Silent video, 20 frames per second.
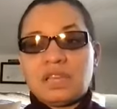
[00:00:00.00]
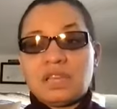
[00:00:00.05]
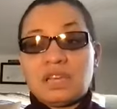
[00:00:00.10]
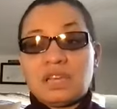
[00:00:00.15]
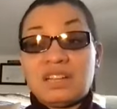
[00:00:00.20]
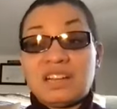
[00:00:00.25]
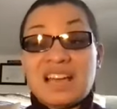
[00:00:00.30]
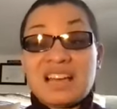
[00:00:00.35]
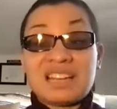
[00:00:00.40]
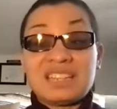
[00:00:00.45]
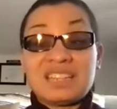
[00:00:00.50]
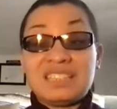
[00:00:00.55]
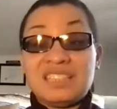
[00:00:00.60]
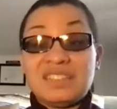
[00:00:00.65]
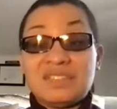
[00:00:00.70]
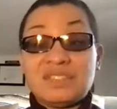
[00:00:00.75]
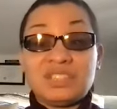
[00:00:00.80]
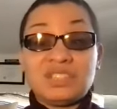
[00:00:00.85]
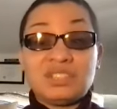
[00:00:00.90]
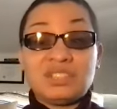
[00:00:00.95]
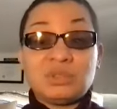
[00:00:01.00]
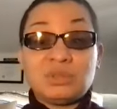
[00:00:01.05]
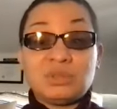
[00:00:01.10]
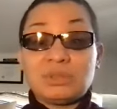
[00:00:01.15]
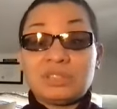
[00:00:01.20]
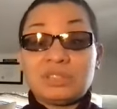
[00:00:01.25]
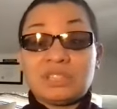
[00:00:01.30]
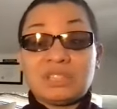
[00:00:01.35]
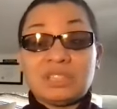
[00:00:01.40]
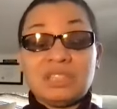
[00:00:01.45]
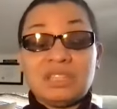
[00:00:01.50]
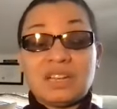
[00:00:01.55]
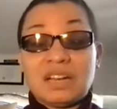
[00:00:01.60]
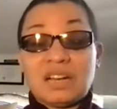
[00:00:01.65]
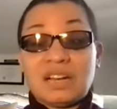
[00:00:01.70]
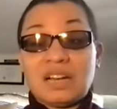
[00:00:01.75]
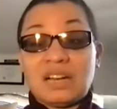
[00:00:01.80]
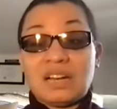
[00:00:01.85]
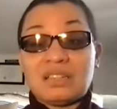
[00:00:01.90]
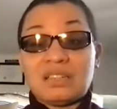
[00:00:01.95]
And I can even use the
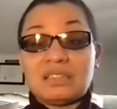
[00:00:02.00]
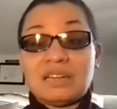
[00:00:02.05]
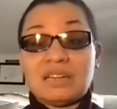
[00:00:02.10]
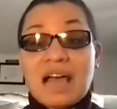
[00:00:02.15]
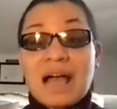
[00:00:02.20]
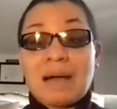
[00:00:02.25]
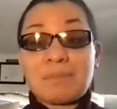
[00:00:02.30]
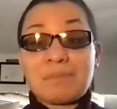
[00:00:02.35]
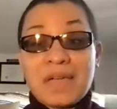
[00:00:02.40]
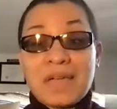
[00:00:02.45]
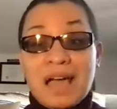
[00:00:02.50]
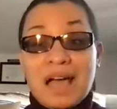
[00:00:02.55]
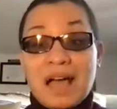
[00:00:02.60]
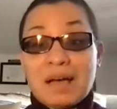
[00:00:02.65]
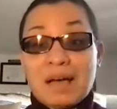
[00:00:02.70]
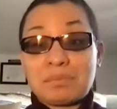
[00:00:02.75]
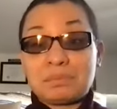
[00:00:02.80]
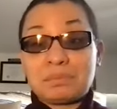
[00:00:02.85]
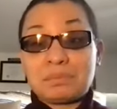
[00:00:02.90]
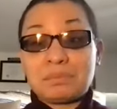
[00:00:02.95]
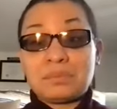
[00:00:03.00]
laptop